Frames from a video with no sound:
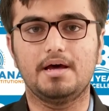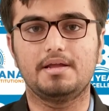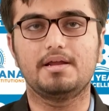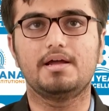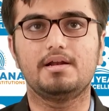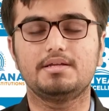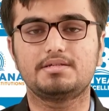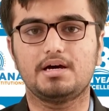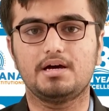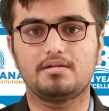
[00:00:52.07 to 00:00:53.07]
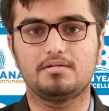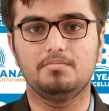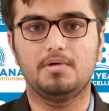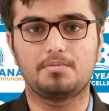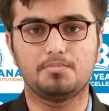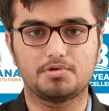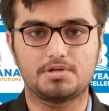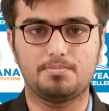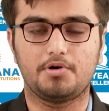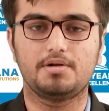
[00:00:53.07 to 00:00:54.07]
Early star
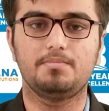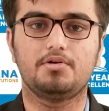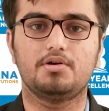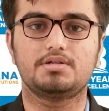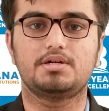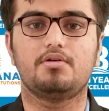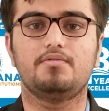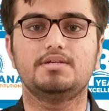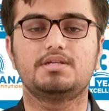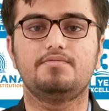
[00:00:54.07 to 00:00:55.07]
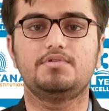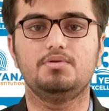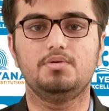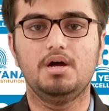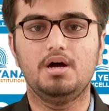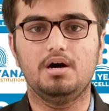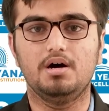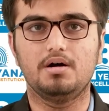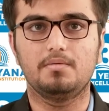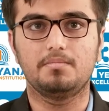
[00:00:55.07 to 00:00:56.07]
utmost important because it always gives you,
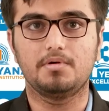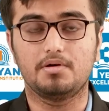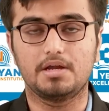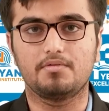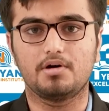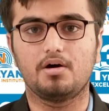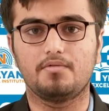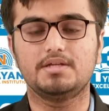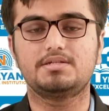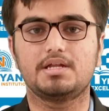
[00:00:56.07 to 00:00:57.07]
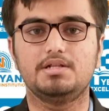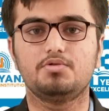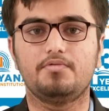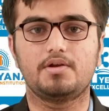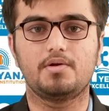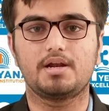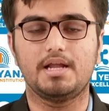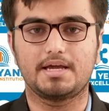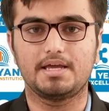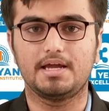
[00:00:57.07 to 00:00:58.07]
uh, it always tells you where you are
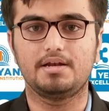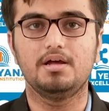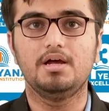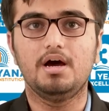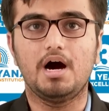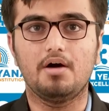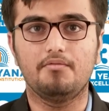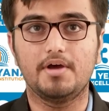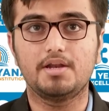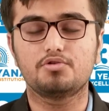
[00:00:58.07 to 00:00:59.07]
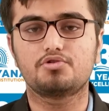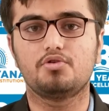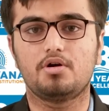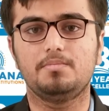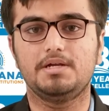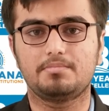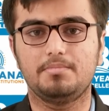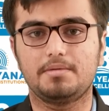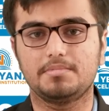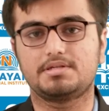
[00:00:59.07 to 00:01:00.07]
lacking and how, where you should not make,
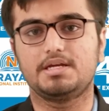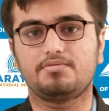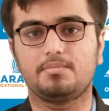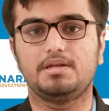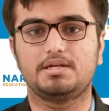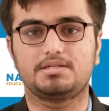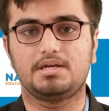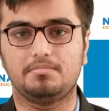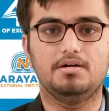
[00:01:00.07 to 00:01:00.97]
make mistakes from the next time.